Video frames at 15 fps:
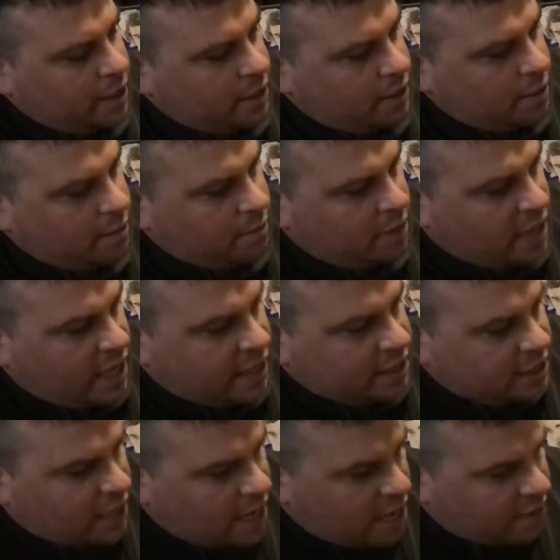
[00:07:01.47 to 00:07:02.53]
him, black
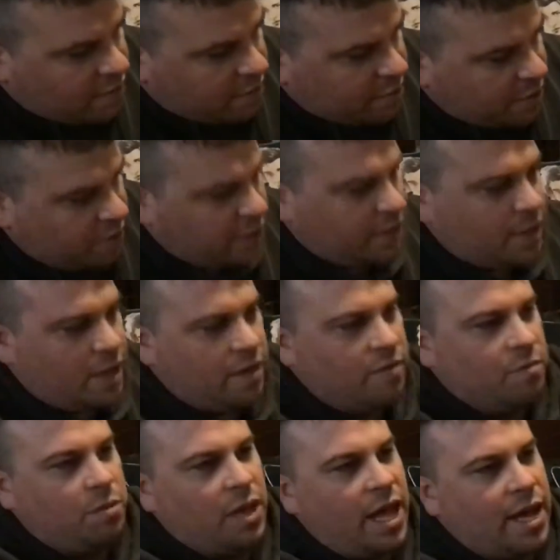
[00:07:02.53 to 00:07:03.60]
staff. I'm doing kind of
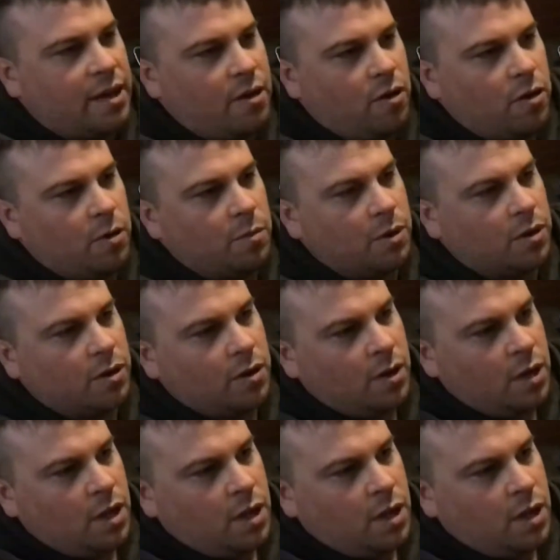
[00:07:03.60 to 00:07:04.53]
black armor